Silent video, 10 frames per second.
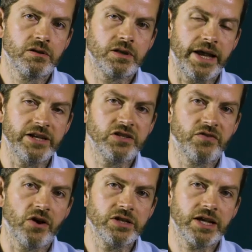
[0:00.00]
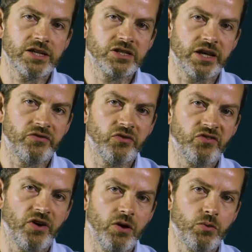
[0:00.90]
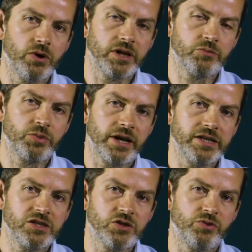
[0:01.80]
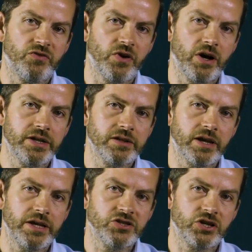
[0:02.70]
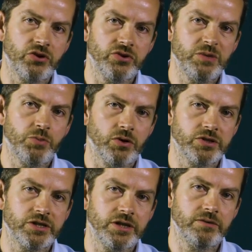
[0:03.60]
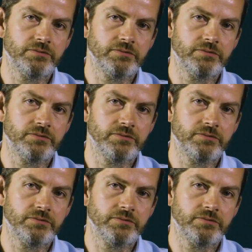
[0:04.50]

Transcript: The edge device has stateful firewalling in place to provide a security policy.